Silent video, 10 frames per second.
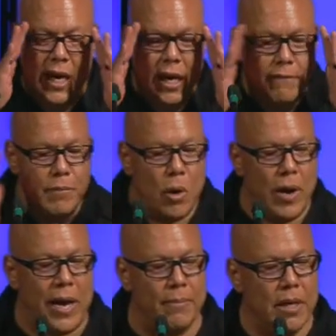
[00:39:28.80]
of
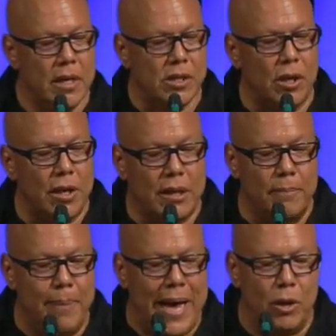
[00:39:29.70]
Moab saw that the
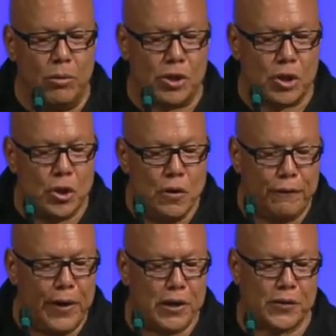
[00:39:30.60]
battle was too
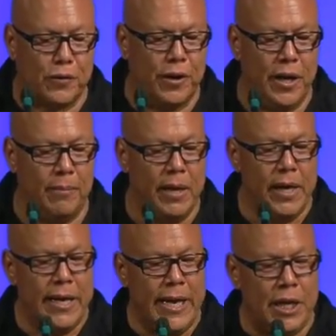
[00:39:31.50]
fierce for him,
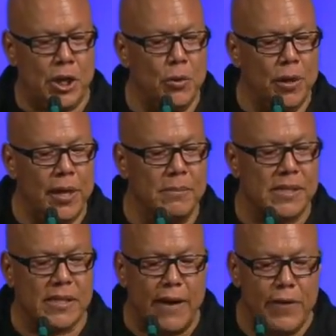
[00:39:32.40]
he took with him
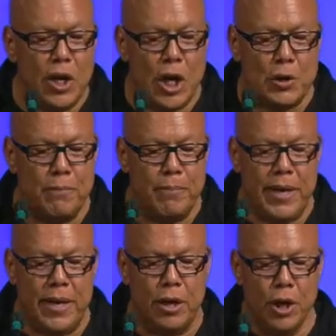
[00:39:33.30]
700
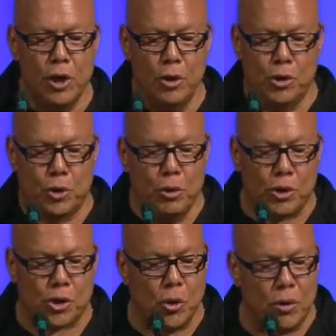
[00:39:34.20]
men who drew
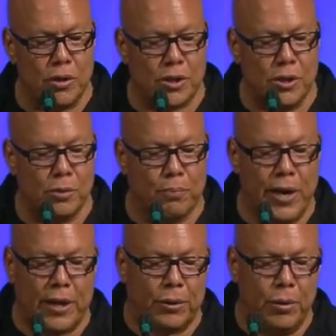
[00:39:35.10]
swords to break
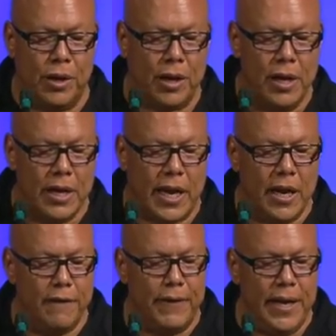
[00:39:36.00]
through the king
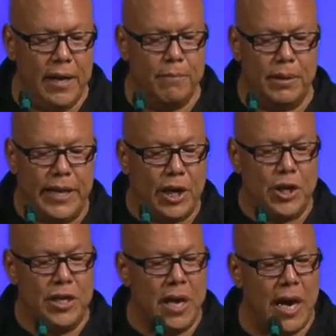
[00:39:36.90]
of Edom, but they could
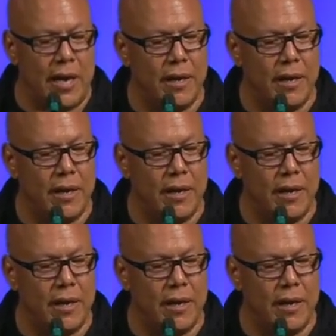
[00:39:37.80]
not.